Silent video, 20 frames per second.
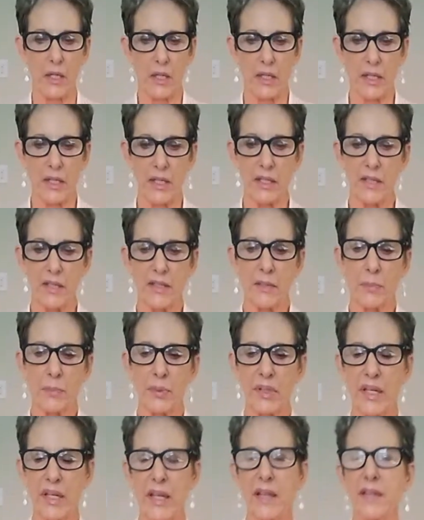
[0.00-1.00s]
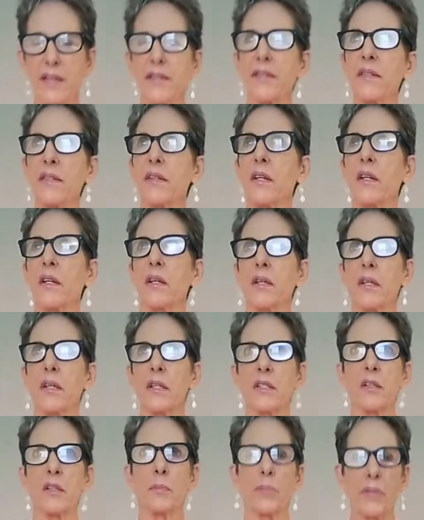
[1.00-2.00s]
It is a place,
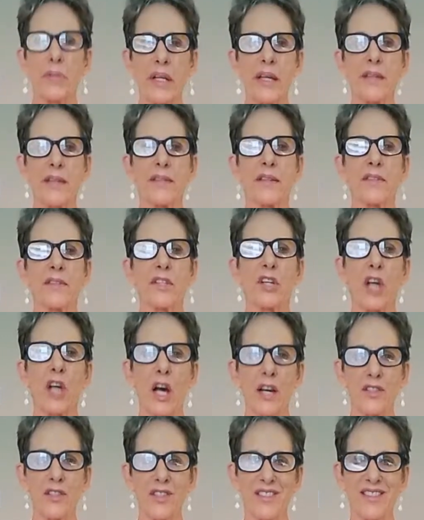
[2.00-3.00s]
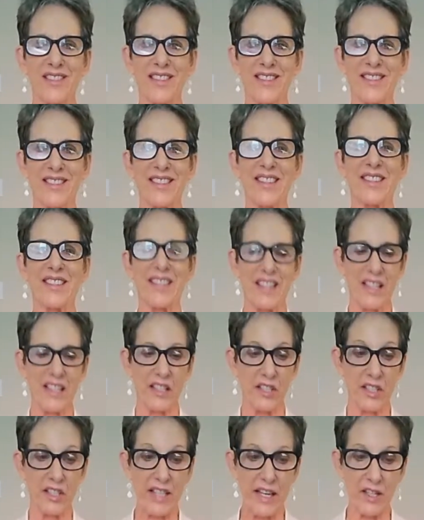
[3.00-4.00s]
it's a consciousness, it's an
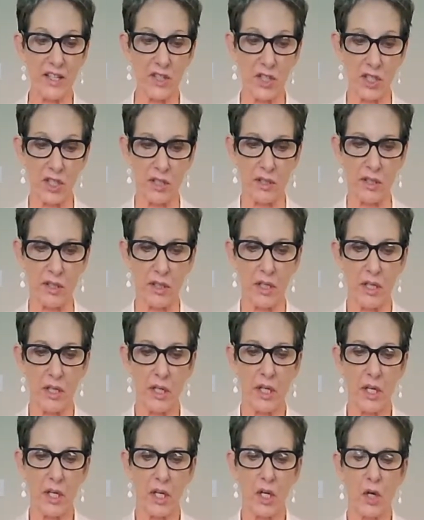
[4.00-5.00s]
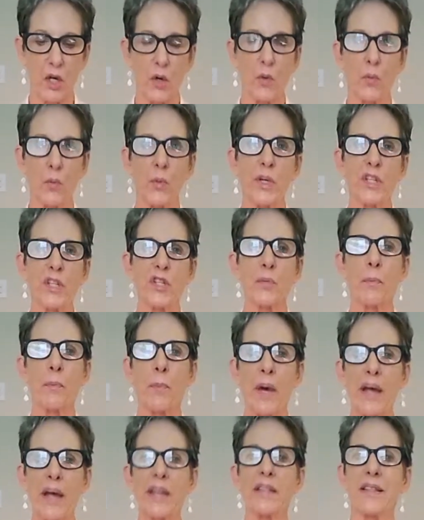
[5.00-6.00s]
intention, which
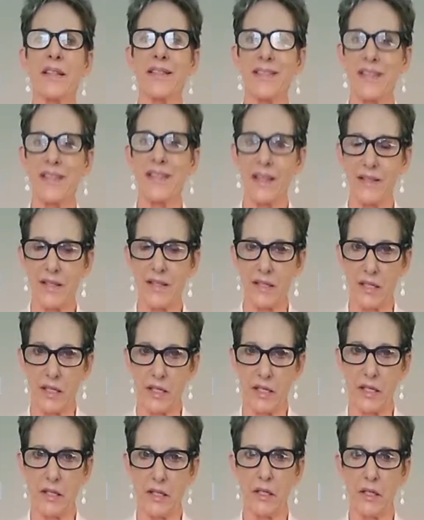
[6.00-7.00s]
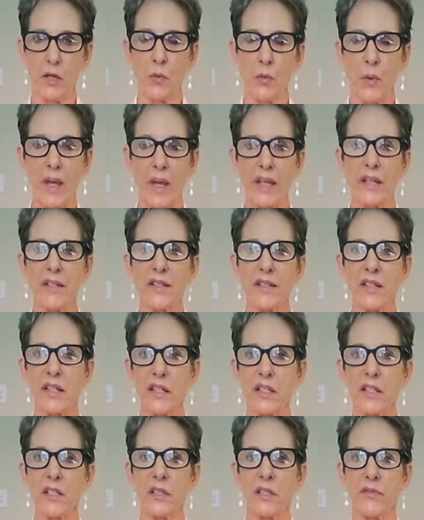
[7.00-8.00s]
by necessity awakens the
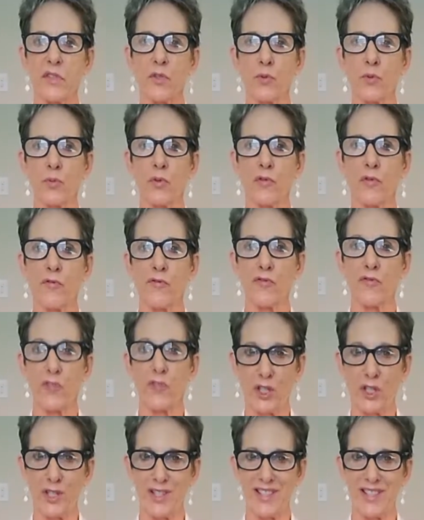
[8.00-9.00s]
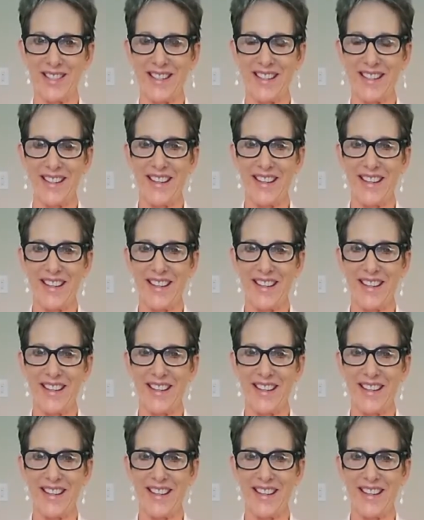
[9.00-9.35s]
individual first